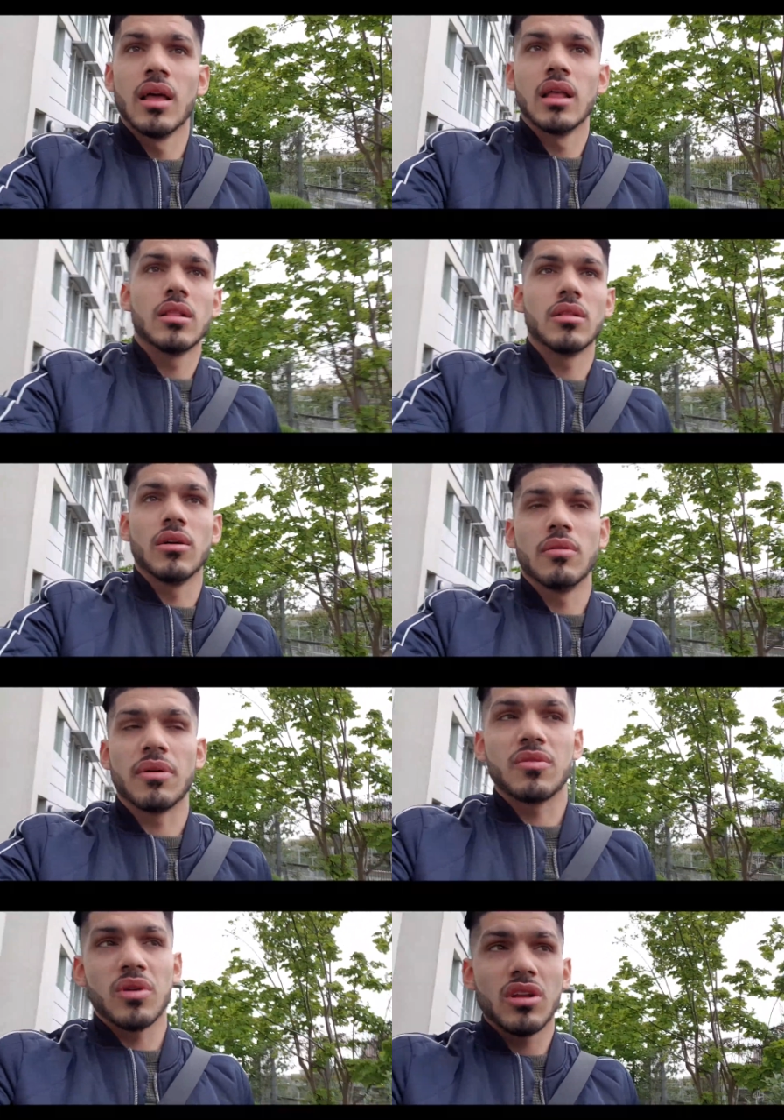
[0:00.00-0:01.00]
So,
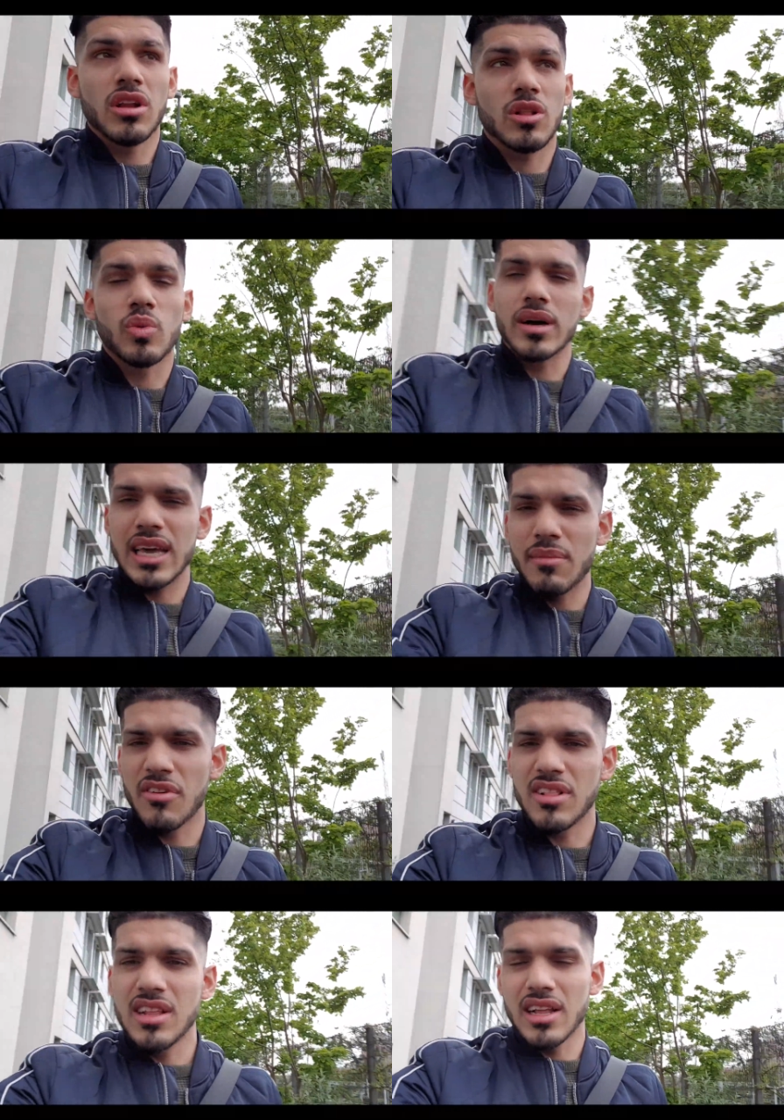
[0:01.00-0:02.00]
because we only lost one game
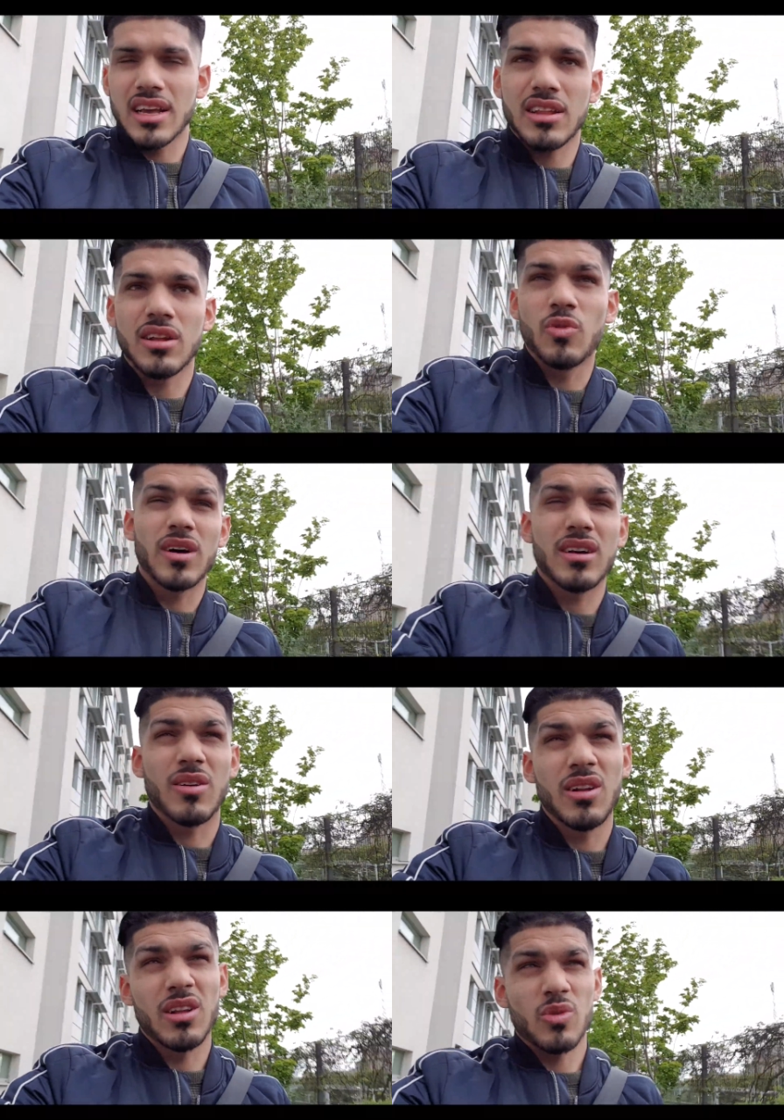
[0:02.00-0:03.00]
of the season again, only one
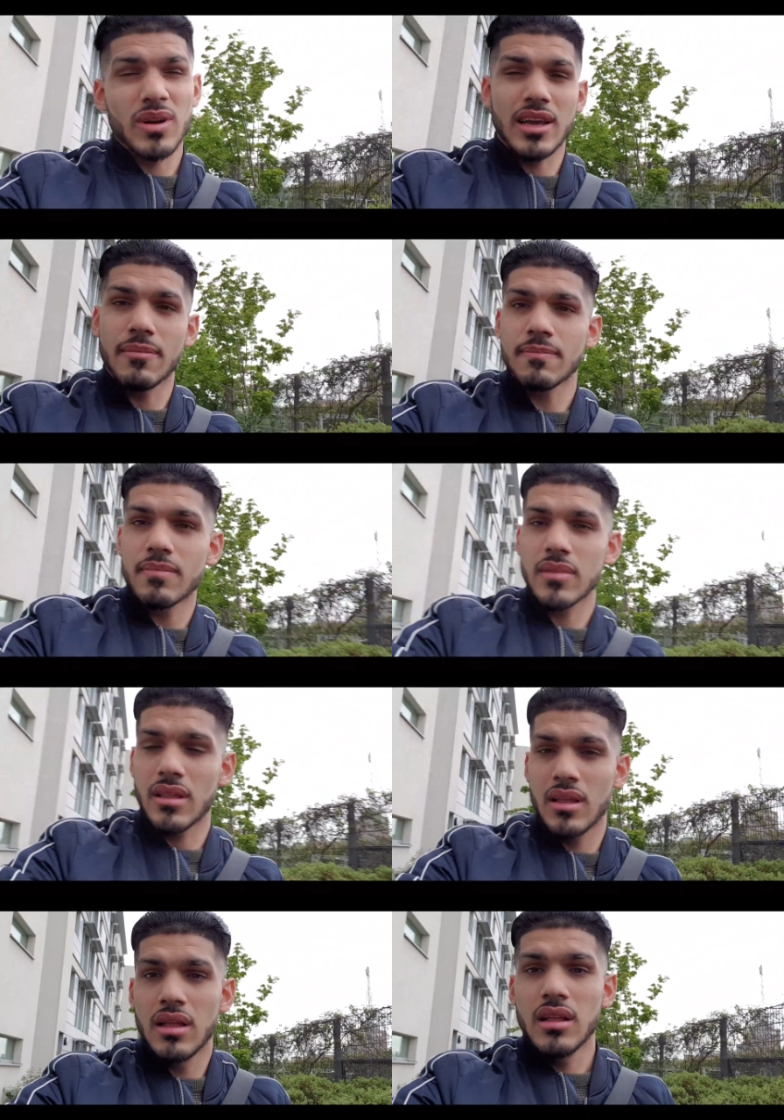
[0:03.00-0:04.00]
game.
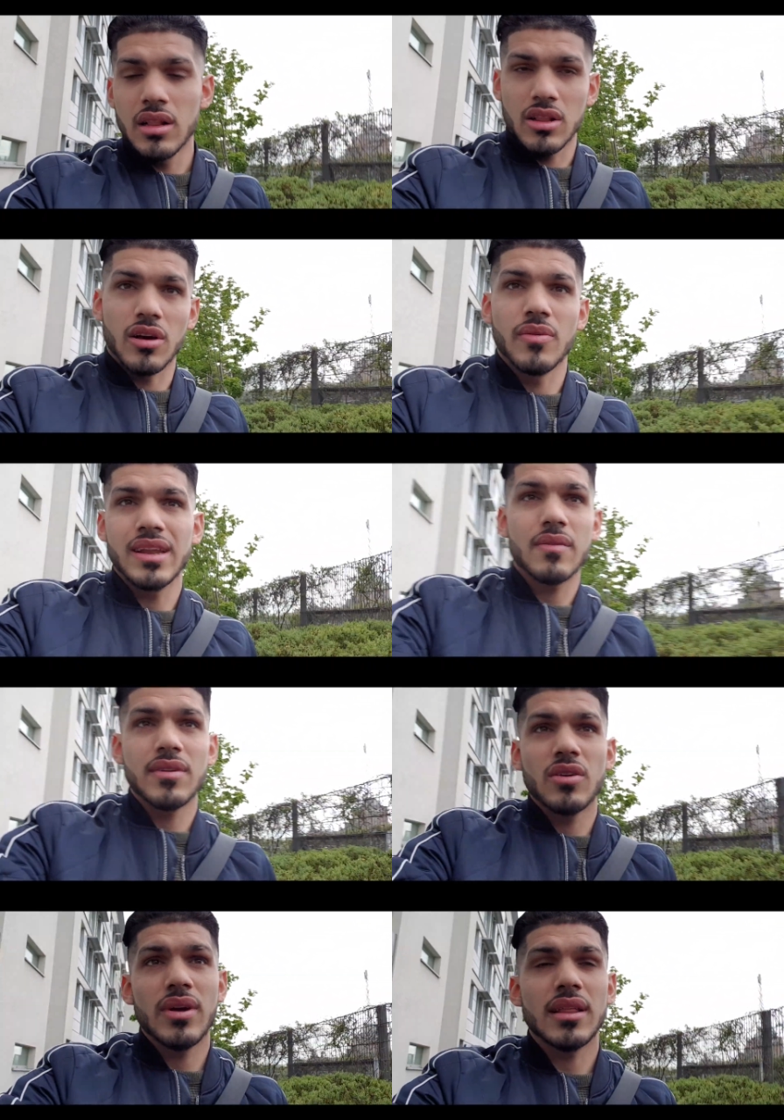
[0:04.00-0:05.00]
So, we never
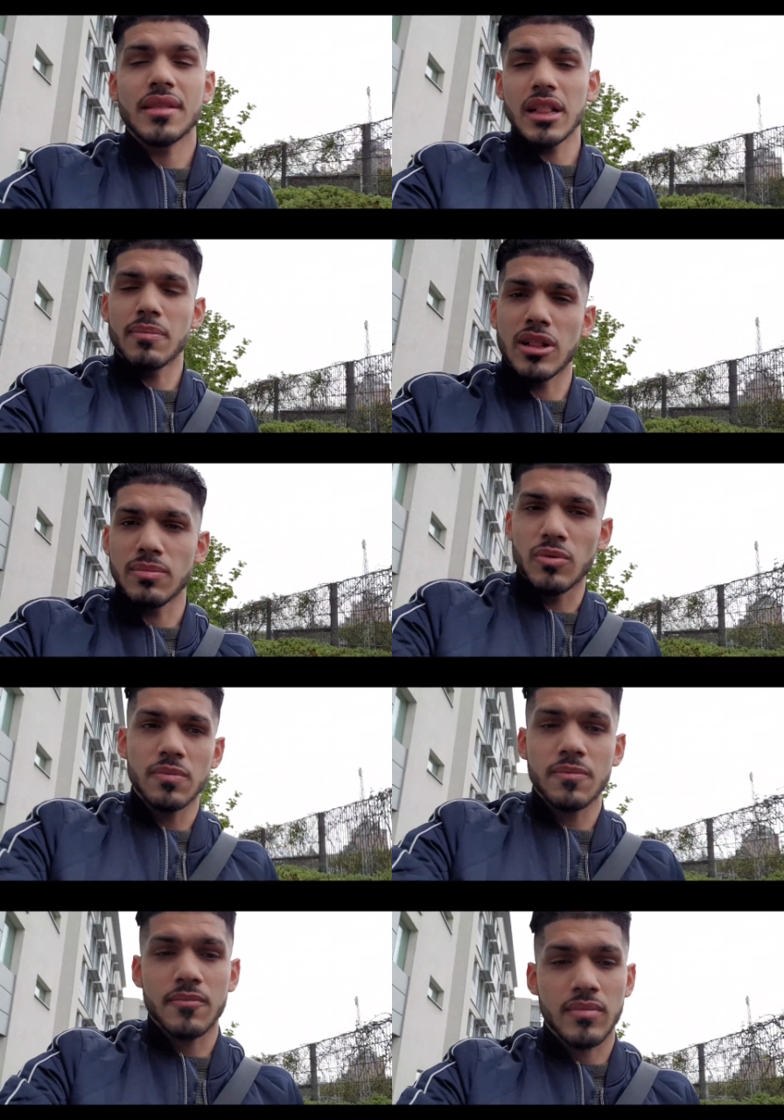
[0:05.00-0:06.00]
know anything's possible.